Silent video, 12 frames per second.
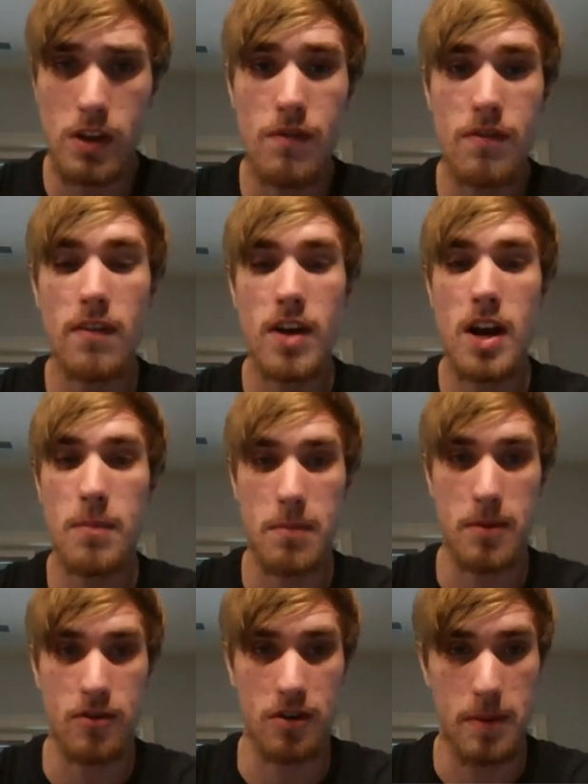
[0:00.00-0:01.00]
You've given up
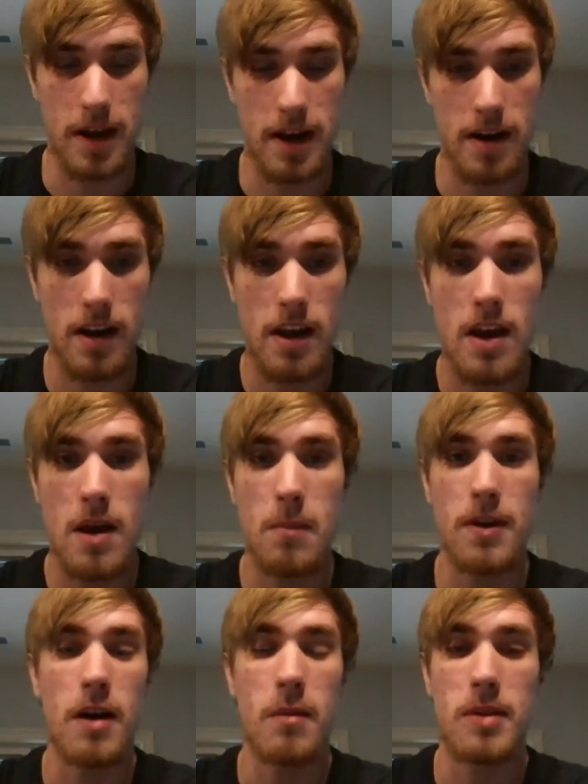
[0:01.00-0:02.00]
the bishop pair,
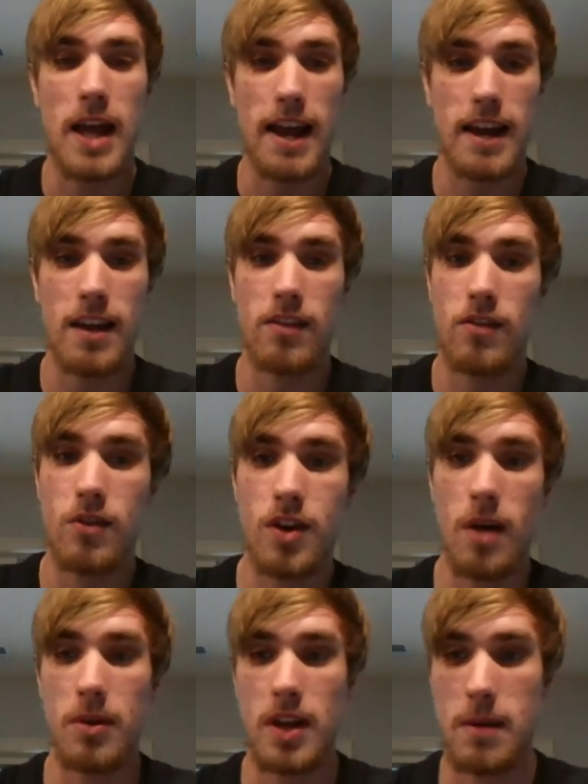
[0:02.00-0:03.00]
but now black has two
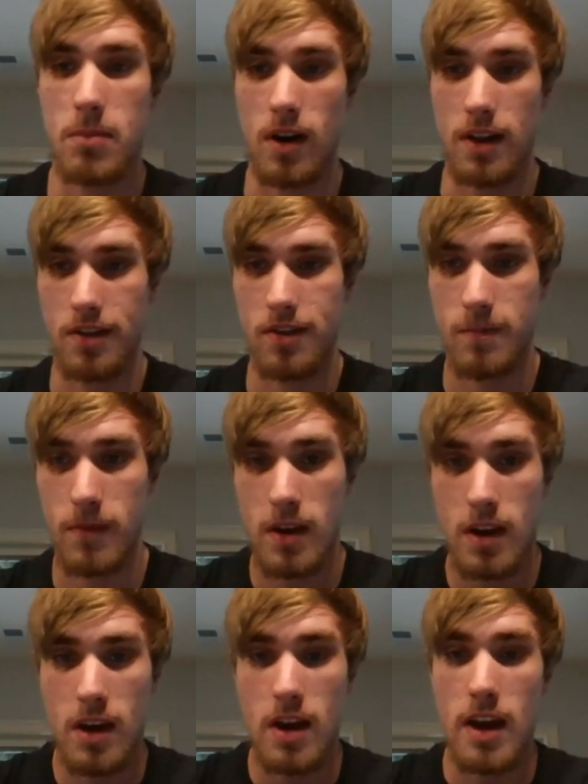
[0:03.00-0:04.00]
doubled A pawns,
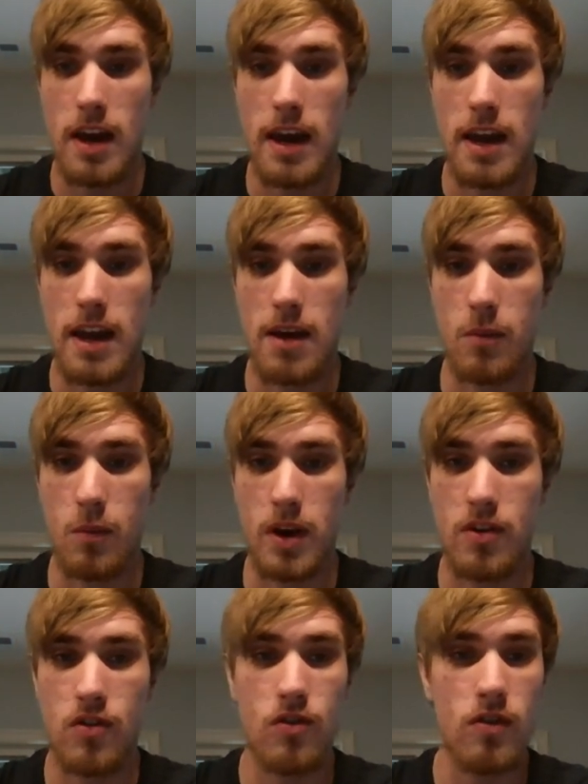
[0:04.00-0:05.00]

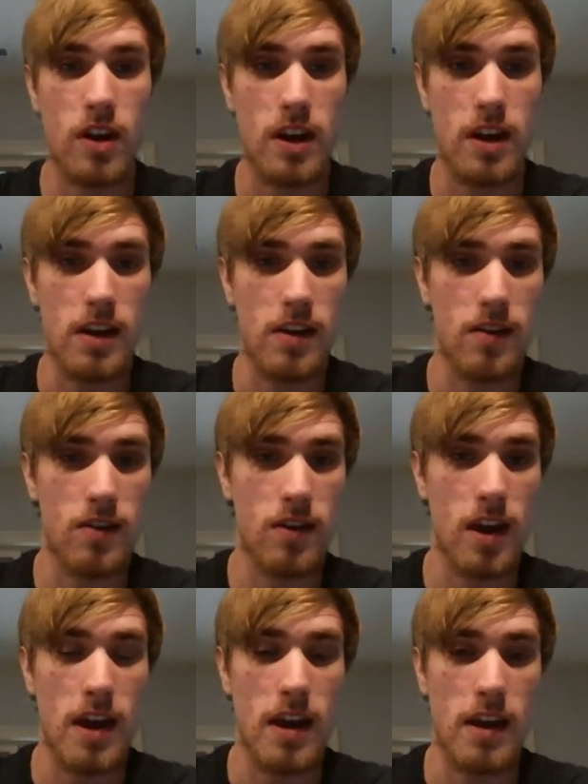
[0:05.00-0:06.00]
which is